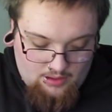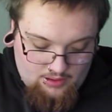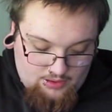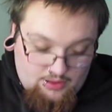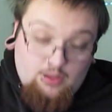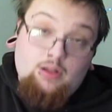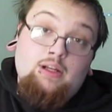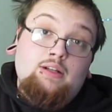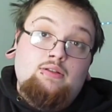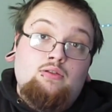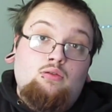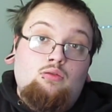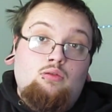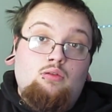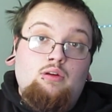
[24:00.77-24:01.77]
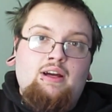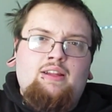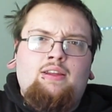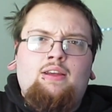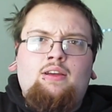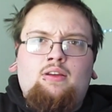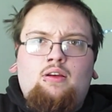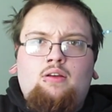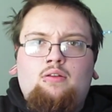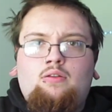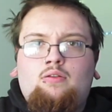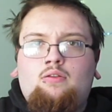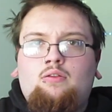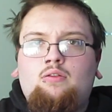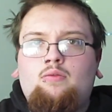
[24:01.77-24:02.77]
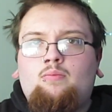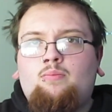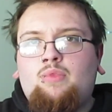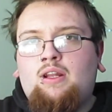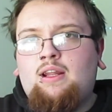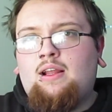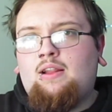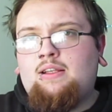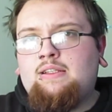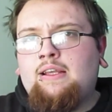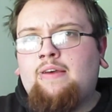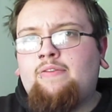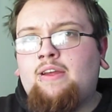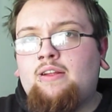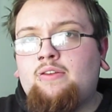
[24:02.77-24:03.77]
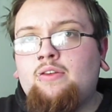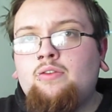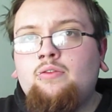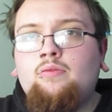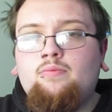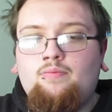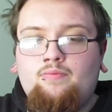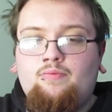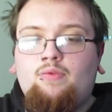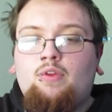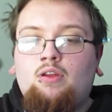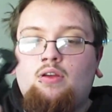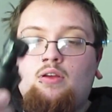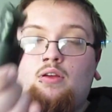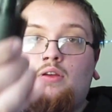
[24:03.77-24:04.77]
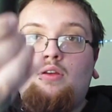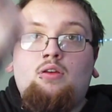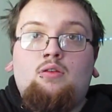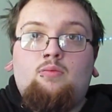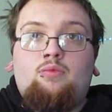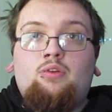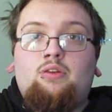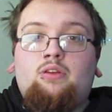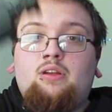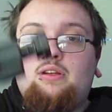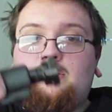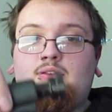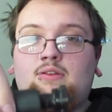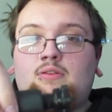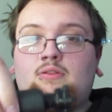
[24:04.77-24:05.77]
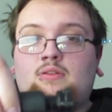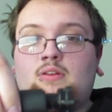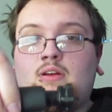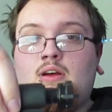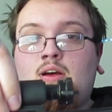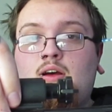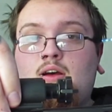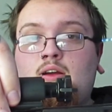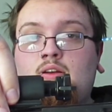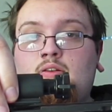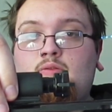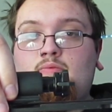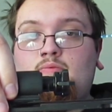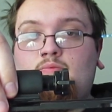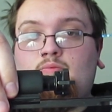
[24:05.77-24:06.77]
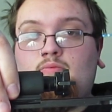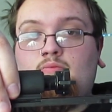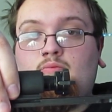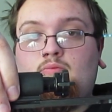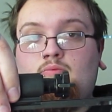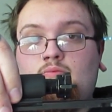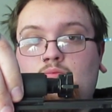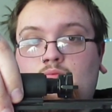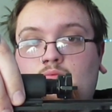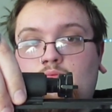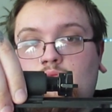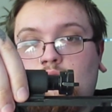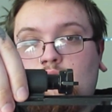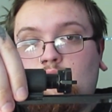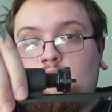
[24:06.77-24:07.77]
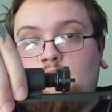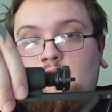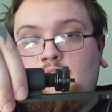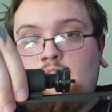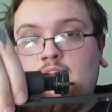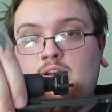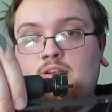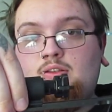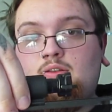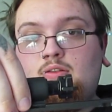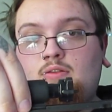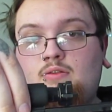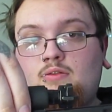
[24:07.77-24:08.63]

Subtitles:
So that's cool. I think Benelli's have that too. Put this on like this.